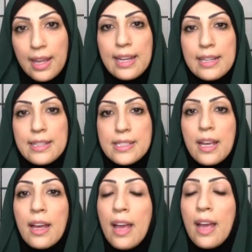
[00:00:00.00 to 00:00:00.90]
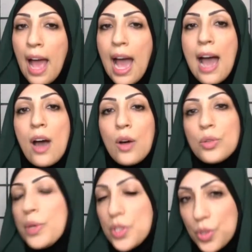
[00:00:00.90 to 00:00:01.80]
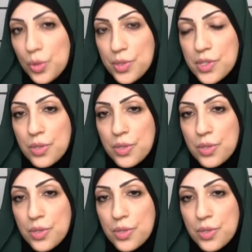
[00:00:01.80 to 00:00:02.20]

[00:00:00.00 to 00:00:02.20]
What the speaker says: is how do we choose and